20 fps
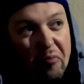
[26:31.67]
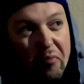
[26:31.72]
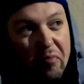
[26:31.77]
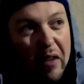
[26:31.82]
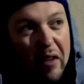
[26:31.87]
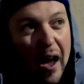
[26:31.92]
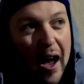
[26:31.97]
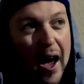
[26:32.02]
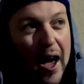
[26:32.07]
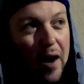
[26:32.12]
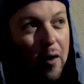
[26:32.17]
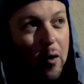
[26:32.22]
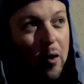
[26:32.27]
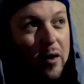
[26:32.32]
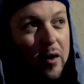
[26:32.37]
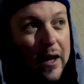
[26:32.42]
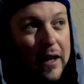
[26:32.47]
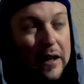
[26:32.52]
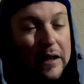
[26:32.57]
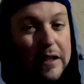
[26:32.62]
I don't know,
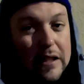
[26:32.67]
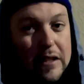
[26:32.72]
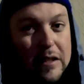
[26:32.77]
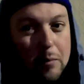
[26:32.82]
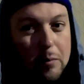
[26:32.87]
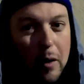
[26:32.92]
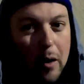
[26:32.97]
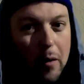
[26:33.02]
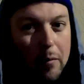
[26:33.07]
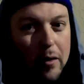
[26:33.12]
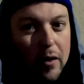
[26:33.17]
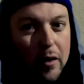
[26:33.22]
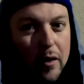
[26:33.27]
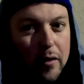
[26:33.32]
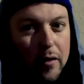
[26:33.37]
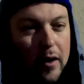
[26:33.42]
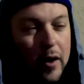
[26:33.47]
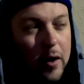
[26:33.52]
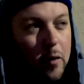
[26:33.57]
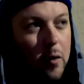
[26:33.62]
at least probably
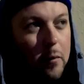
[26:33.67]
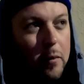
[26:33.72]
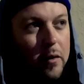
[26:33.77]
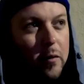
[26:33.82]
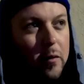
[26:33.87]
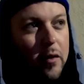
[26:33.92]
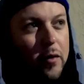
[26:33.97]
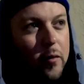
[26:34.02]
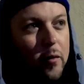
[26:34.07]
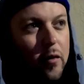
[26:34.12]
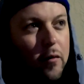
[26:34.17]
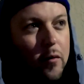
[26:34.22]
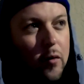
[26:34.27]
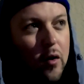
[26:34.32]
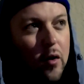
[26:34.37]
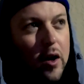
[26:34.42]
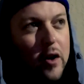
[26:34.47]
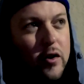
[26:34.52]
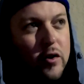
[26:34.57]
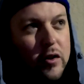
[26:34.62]
anywhere between three and
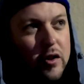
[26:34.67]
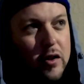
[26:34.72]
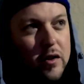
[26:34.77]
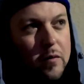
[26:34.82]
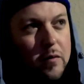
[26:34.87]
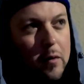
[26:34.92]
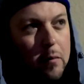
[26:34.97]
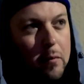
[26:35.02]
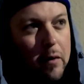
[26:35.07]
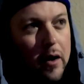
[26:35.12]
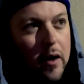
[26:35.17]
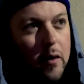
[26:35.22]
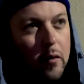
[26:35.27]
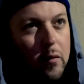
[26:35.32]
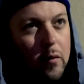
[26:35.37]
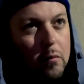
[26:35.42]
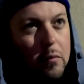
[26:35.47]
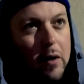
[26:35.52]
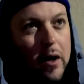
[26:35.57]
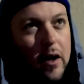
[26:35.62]
400 just from my,
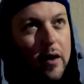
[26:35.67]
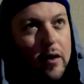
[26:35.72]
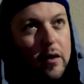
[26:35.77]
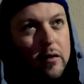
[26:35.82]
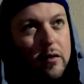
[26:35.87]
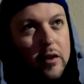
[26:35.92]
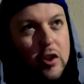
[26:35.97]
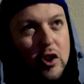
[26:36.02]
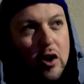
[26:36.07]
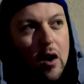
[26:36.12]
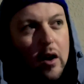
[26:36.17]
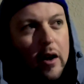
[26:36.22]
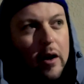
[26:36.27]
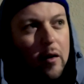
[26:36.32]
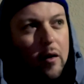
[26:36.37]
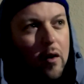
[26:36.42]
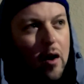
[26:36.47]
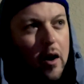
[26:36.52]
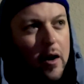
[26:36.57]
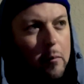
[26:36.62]
my jogging and
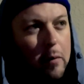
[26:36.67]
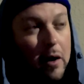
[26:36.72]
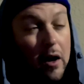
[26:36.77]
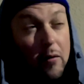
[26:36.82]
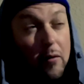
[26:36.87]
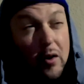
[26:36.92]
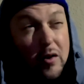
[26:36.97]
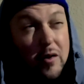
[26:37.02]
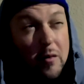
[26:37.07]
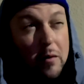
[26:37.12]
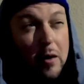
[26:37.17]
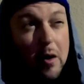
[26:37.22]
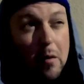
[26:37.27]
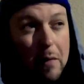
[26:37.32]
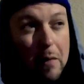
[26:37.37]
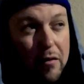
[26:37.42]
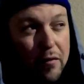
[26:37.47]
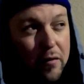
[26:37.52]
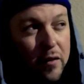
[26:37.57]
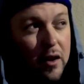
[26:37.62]
running. But I've also been on my
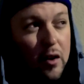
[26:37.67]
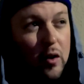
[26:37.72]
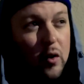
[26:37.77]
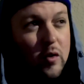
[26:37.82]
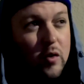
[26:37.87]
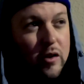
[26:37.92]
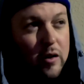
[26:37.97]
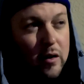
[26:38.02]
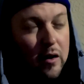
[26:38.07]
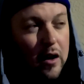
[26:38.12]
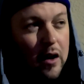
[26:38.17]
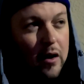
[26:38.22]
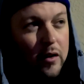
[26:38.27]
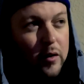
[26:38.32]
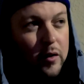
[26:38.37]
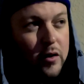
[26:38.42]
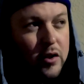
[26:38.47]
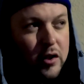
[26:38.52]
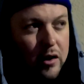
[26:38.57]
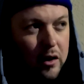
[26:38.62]
feet cruising around
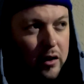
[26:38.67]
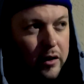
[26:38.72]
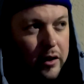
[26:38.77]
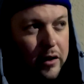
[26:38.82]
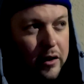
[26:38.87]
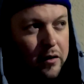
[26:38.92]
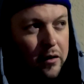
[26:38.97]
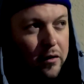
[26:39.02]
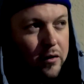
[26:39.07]
doing shit all day too.